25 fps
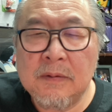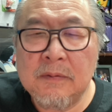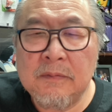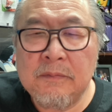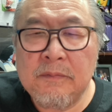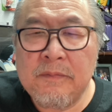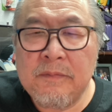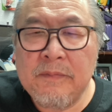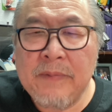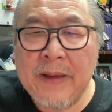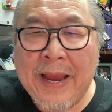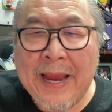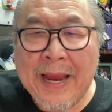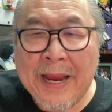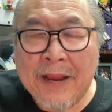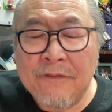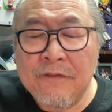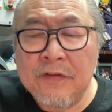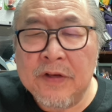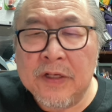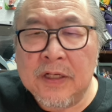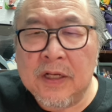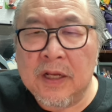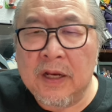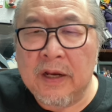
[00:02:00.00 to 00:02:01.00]
a
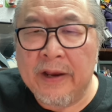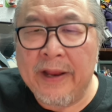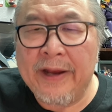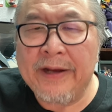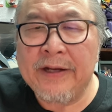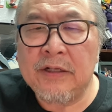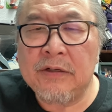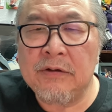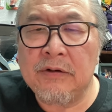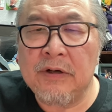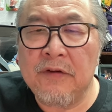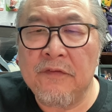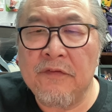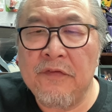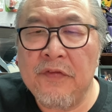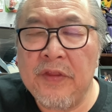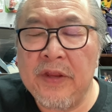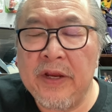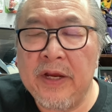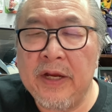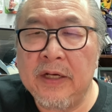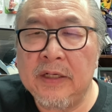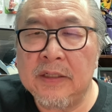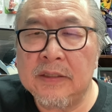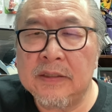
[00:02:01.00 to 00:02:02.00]
avid collector of
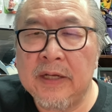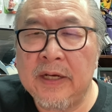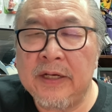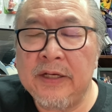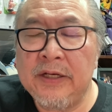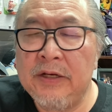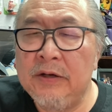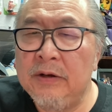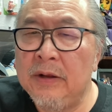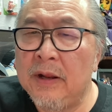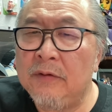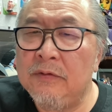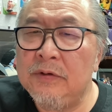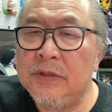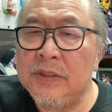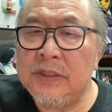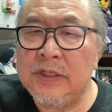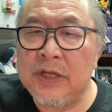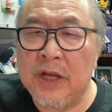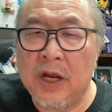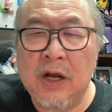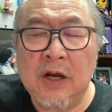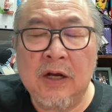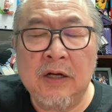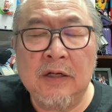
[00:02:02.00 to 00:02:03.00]
things. I knew I was
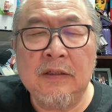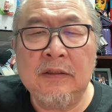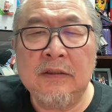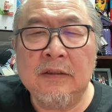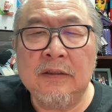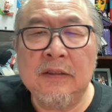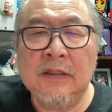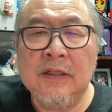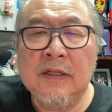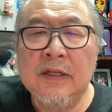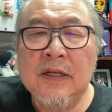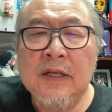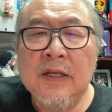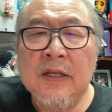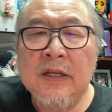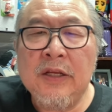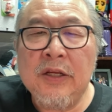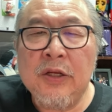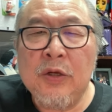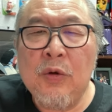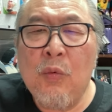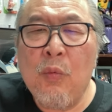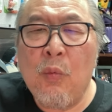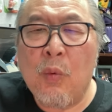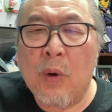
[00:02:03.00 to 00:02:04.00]
young.
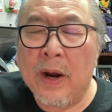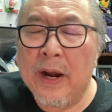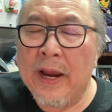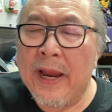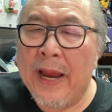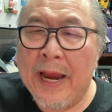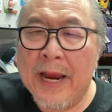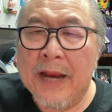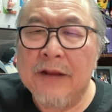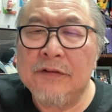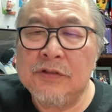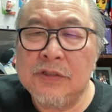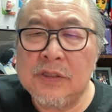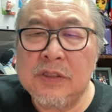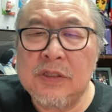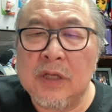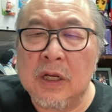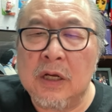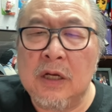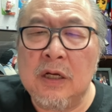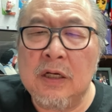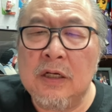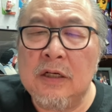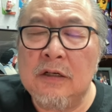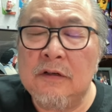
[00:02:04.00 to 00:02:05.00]
You want to have
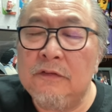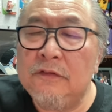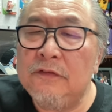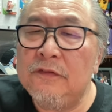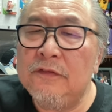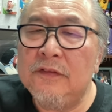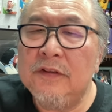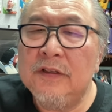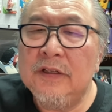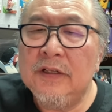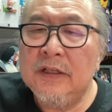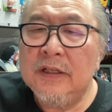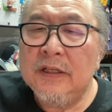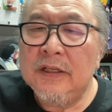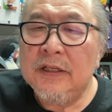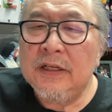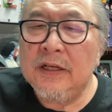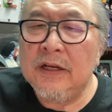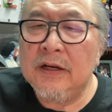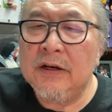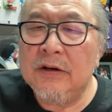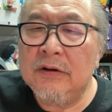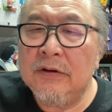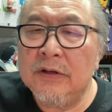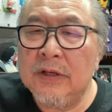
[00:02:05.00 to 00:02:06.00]
stuff.
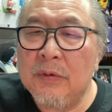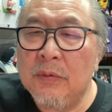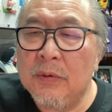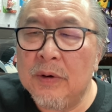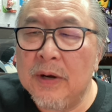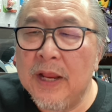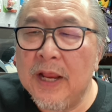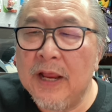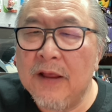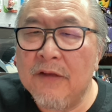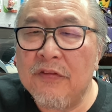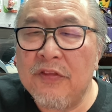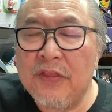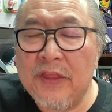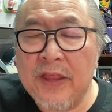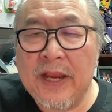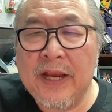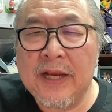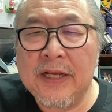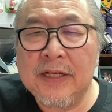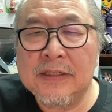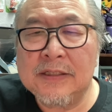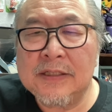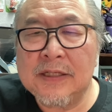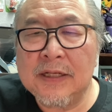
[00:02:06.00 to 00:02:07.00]
You know, you want to have
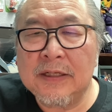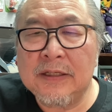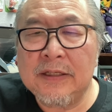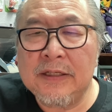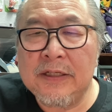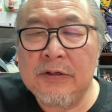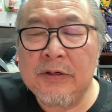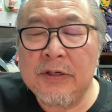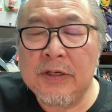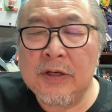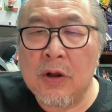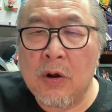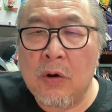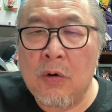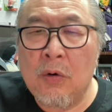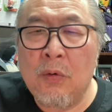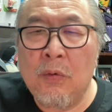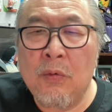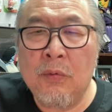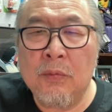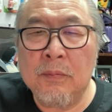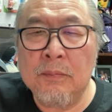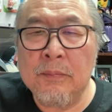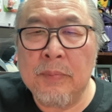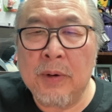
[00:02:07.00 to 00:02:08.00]
things that you can
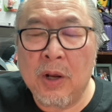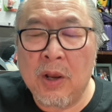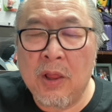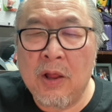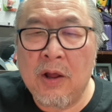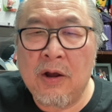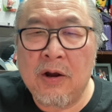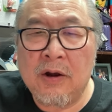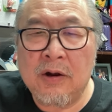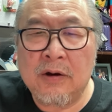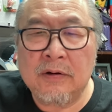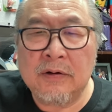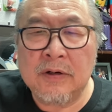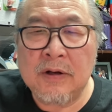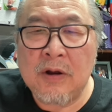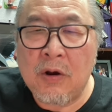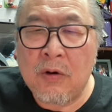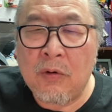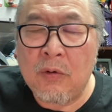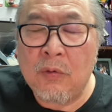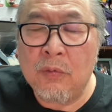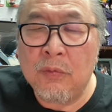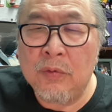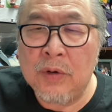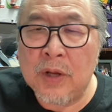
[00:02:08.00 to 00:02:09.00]
own, belong,
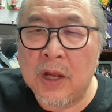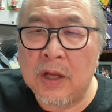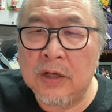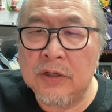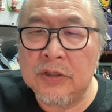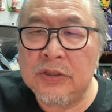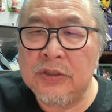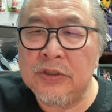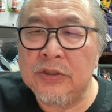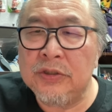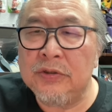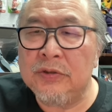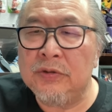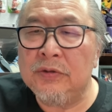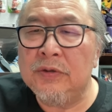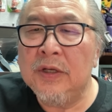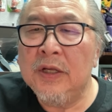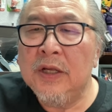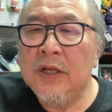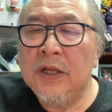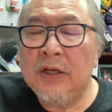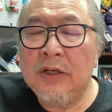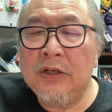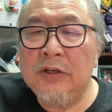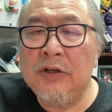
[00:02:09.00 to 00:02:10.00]
hold on to,
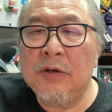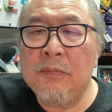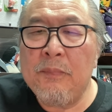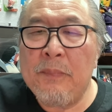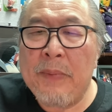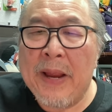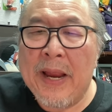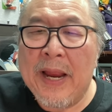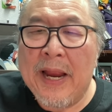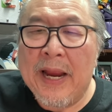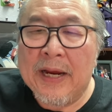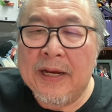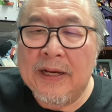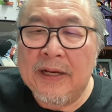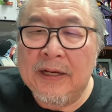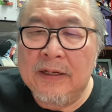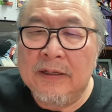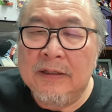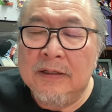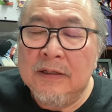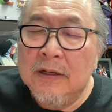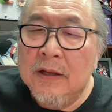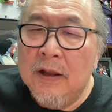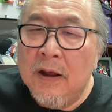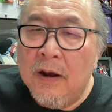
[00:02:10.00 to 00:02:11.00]
look back,
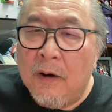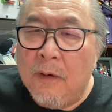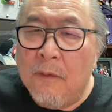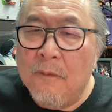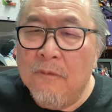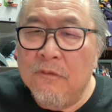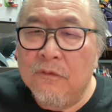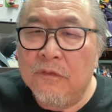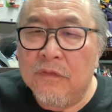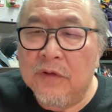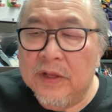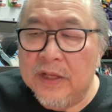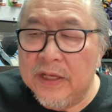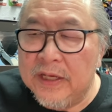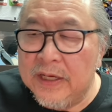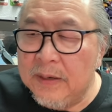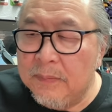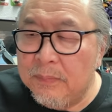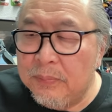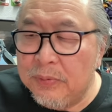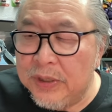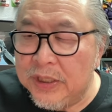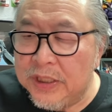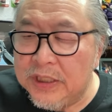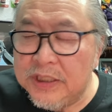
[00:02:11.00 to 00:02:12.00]
and hopefully
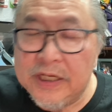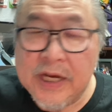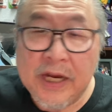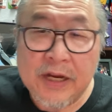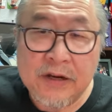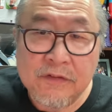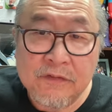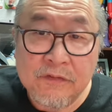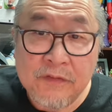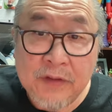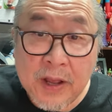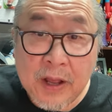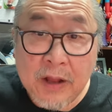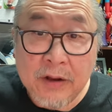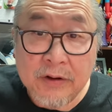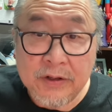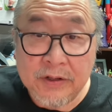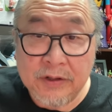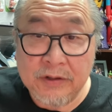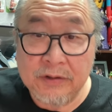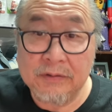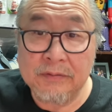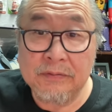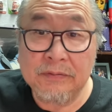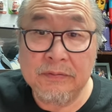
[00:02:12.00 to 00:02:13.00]
appreciate and
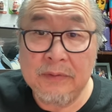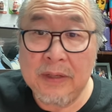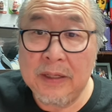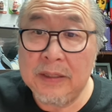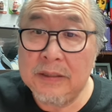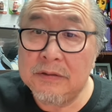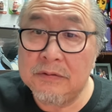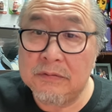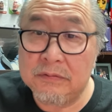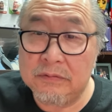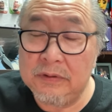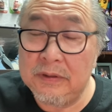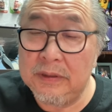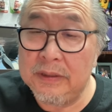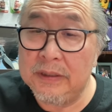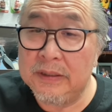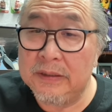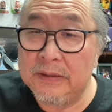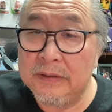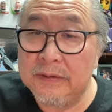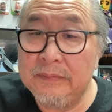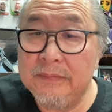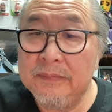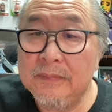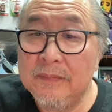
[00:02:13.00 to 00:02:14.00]
value. That's
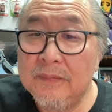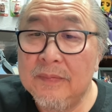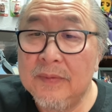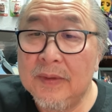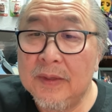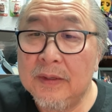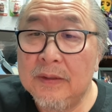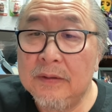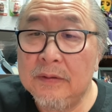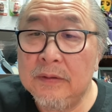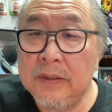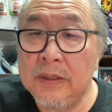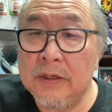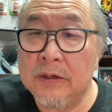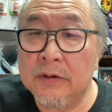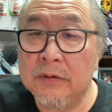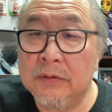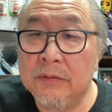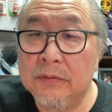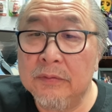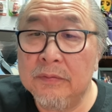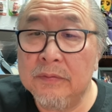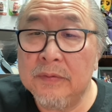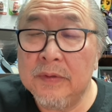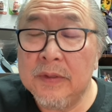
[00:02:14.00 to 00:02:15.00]
really, you
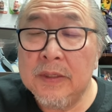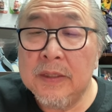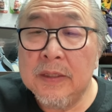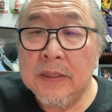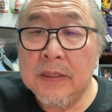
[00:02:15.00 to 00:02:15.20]
know,